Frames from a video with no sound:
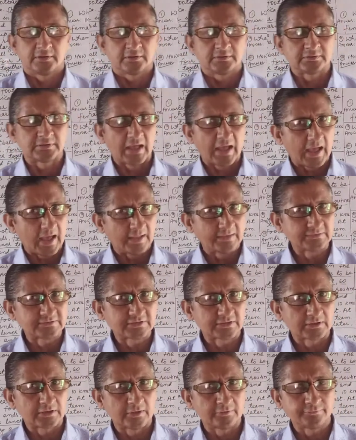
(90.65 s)
the
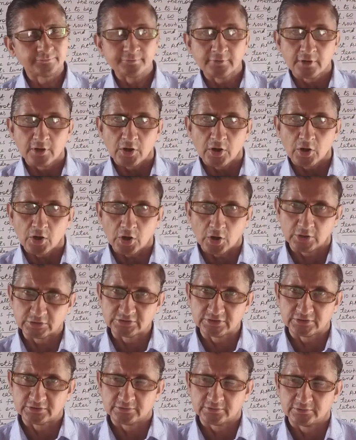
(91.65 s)
answer of
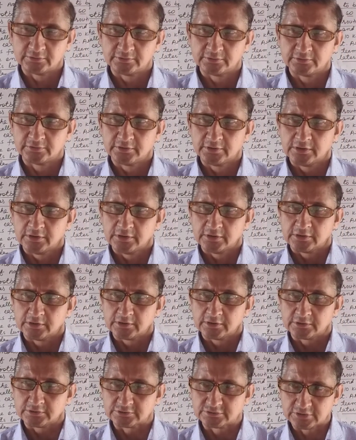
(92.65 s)
other
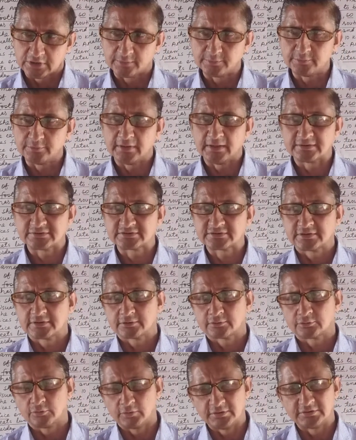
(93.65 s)
WH
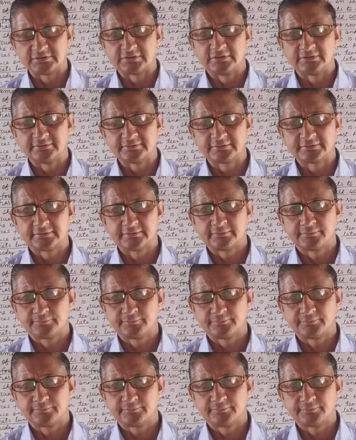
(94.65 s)
questions.